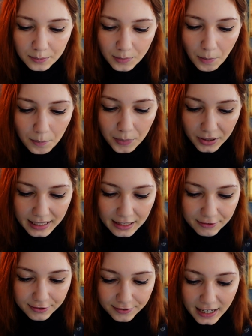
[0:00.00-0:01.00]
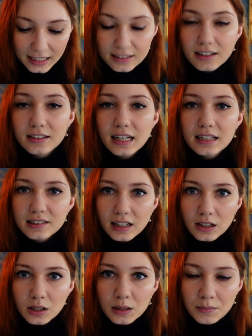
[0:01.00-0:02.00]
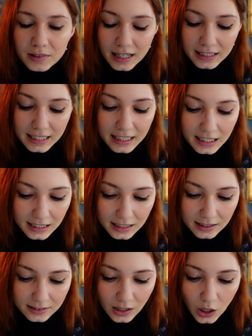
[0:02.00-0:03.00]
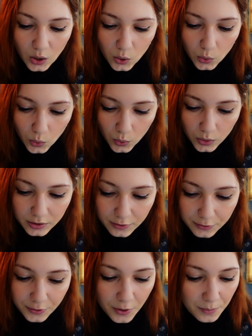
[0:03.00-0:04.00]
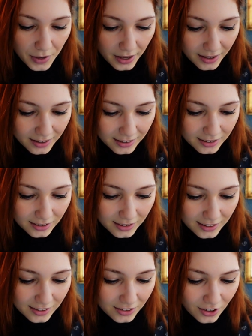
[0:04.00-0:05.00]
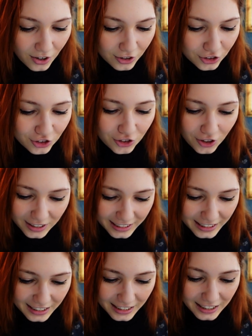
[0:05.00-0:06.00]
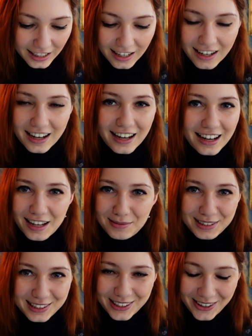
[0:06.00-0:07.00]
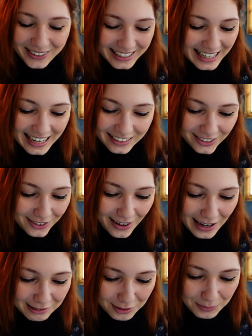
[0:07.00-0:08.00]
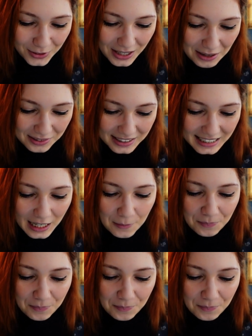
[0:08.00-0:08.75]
but in fact they tell him that he is Lord Firmin Clancharlie. I'm sorry, I don't know how to pronounce it.